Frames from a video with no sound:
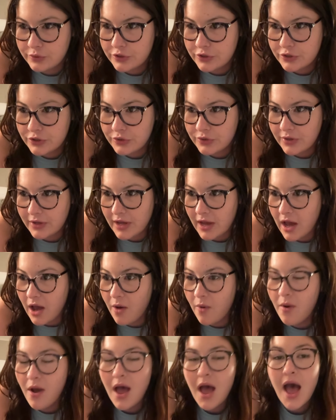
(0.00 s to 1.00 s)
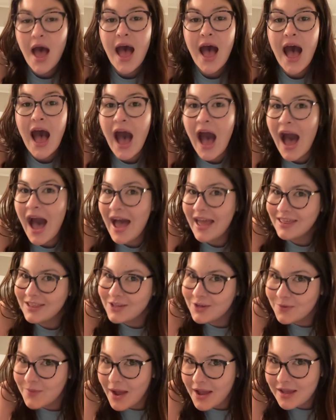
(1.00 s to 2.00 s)
Studio.
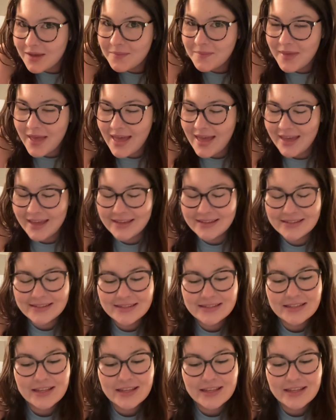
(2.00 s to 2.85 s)
Highly recommend.